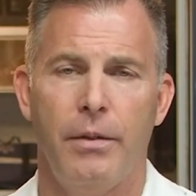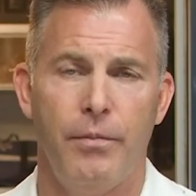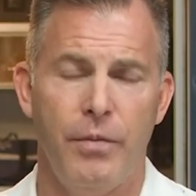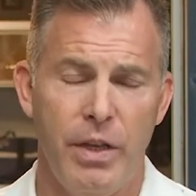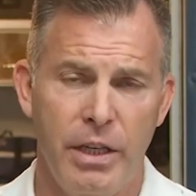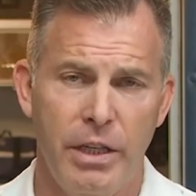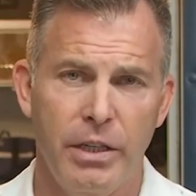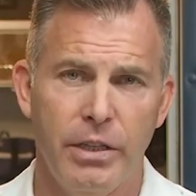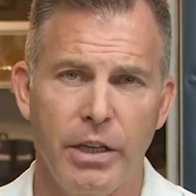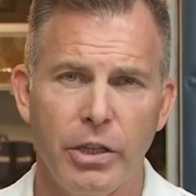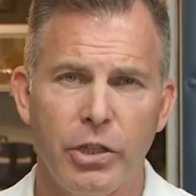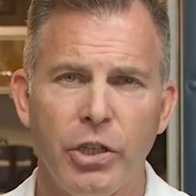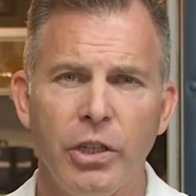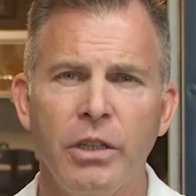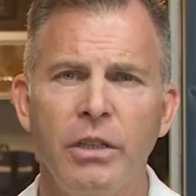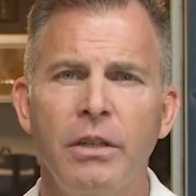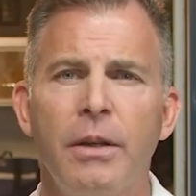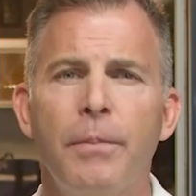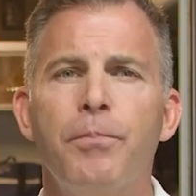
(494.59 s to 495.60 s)
In
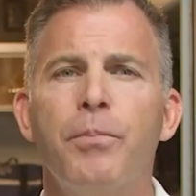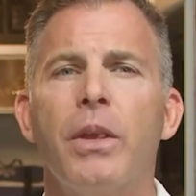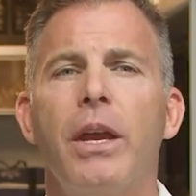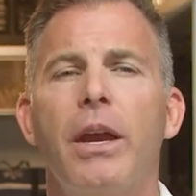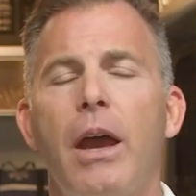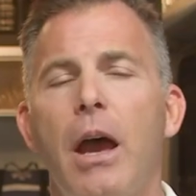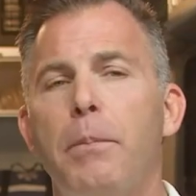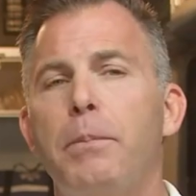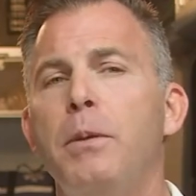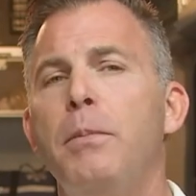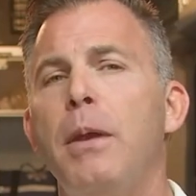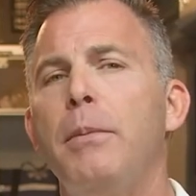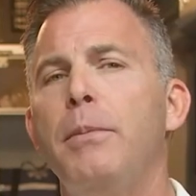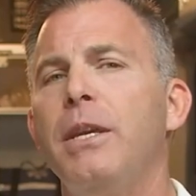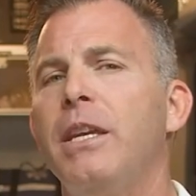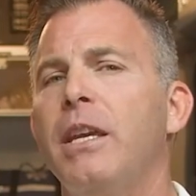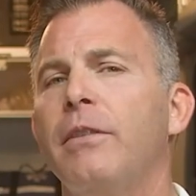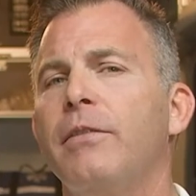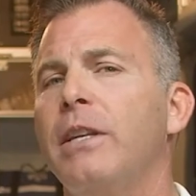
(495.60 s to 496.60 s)
addition, epi may
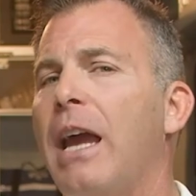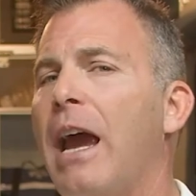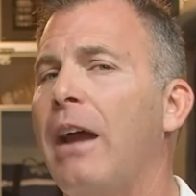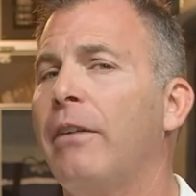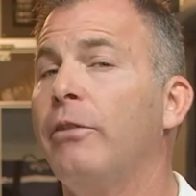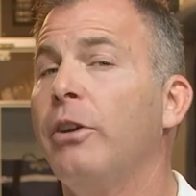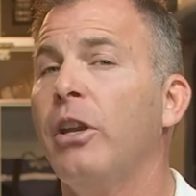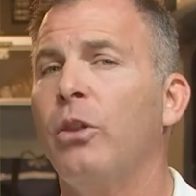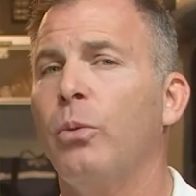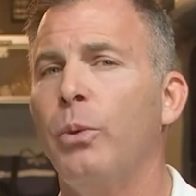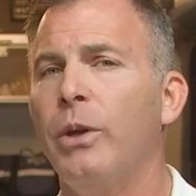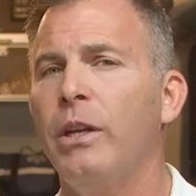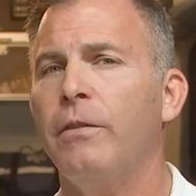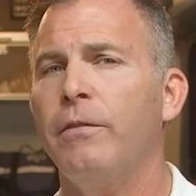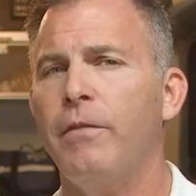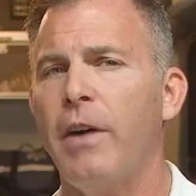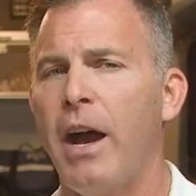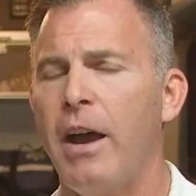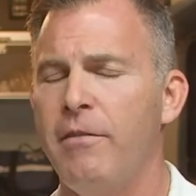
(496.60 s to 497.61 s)
be given every three to
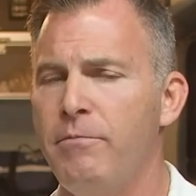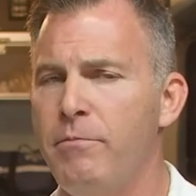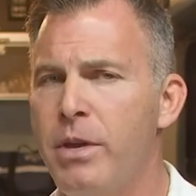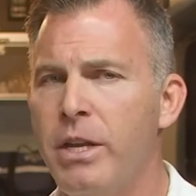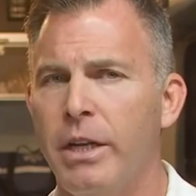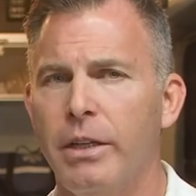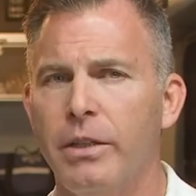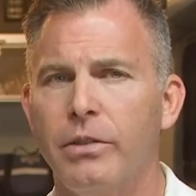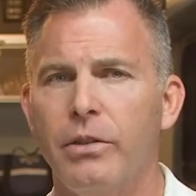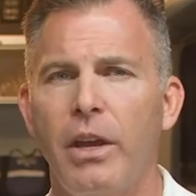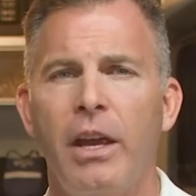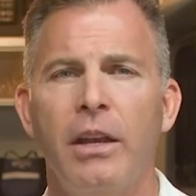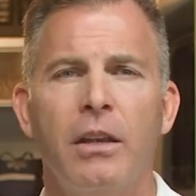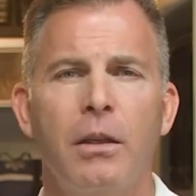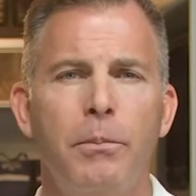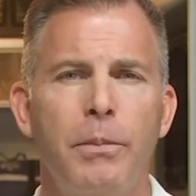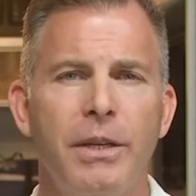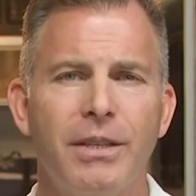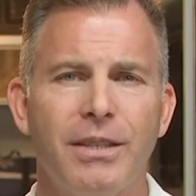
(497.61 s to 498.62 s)
five minutes and
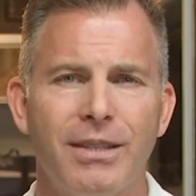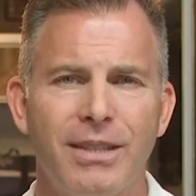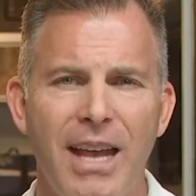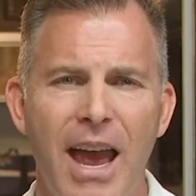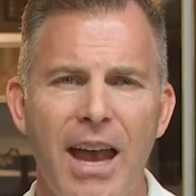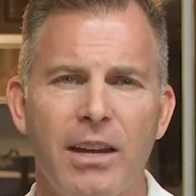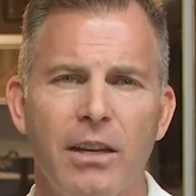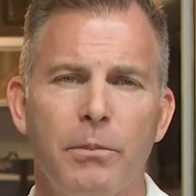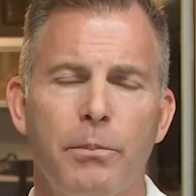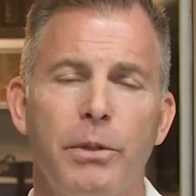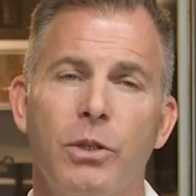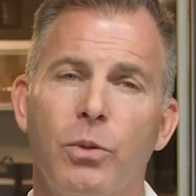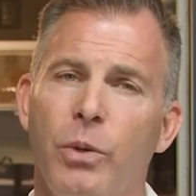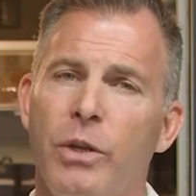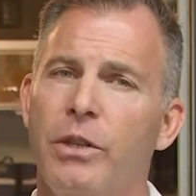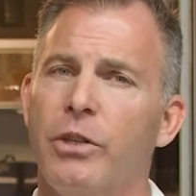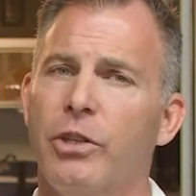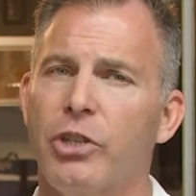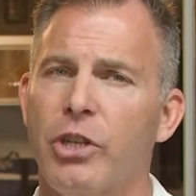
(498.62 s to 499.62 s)
can be staggered
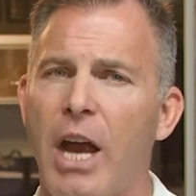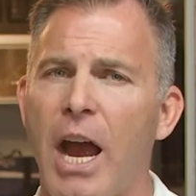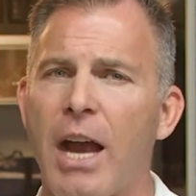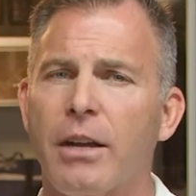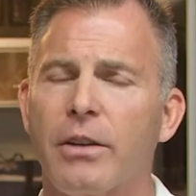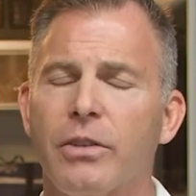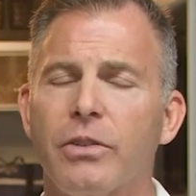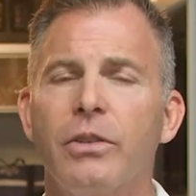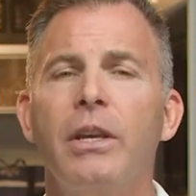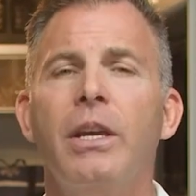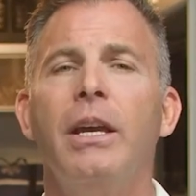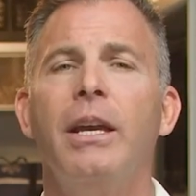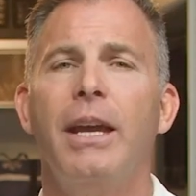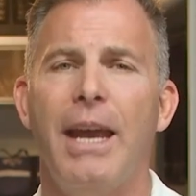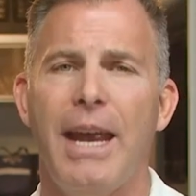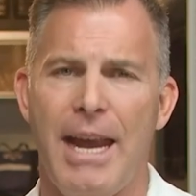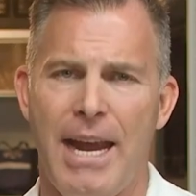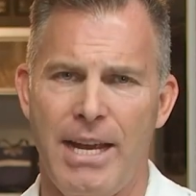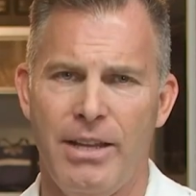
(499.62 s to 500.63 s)
between the shocks
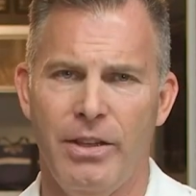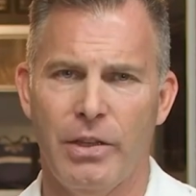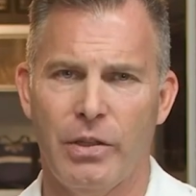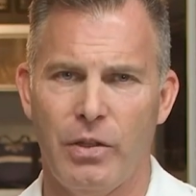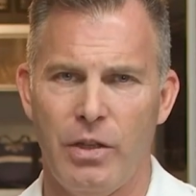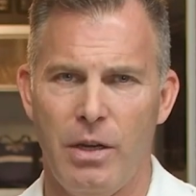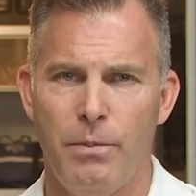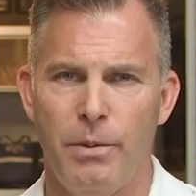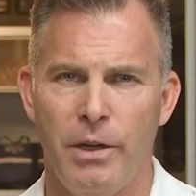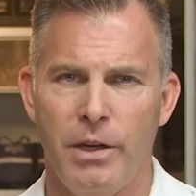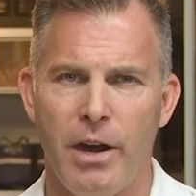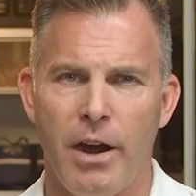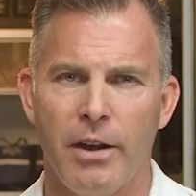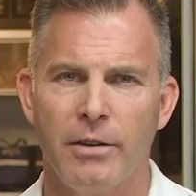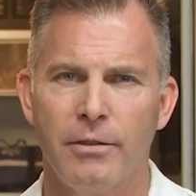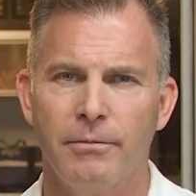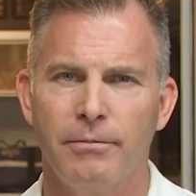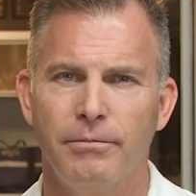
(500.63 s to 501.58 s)
and the CPR.